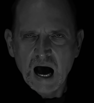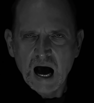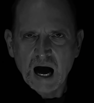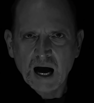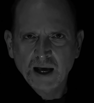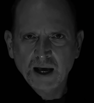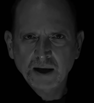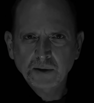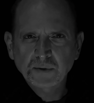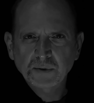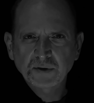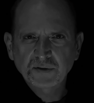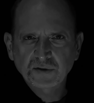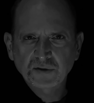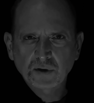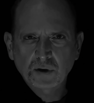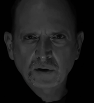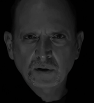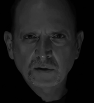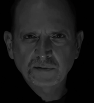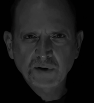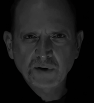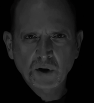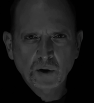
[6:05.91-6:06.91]
I
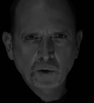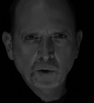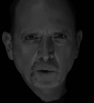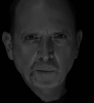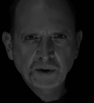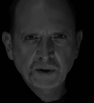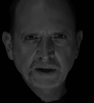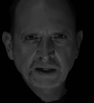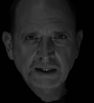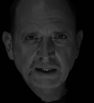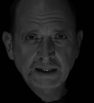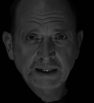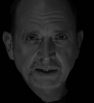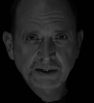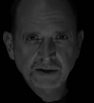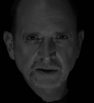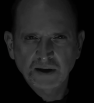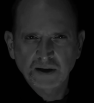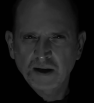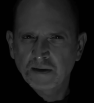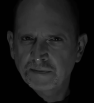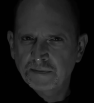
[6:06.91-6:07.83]
resolved to open a little,